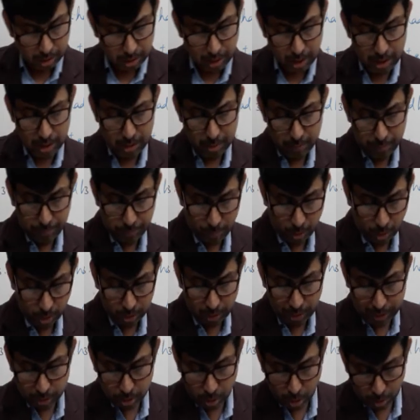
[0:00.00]
thing or the
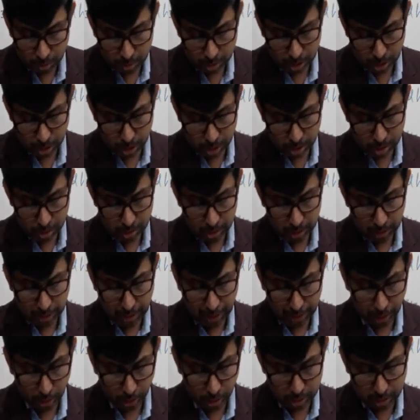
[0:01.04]
next conversation, the
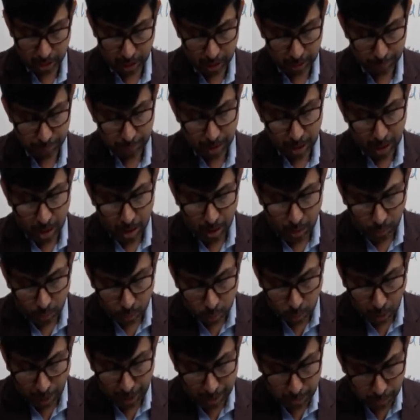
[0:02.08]
dialogues are,
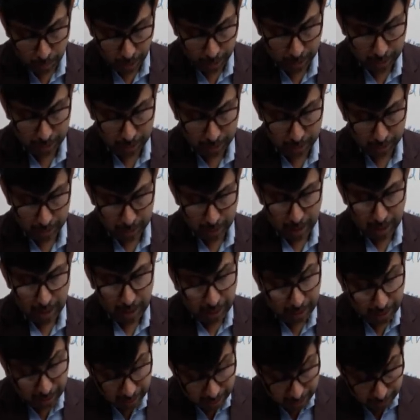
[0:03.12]
why worry
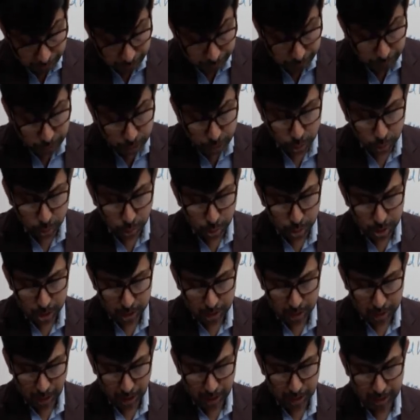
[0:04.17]
if you
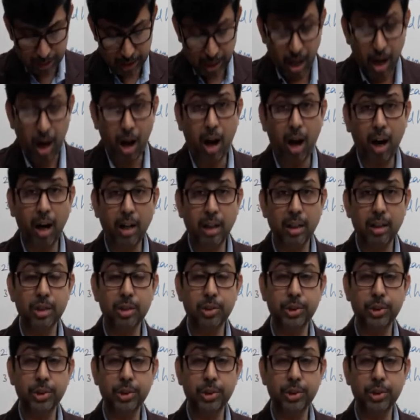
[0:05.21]
study hard?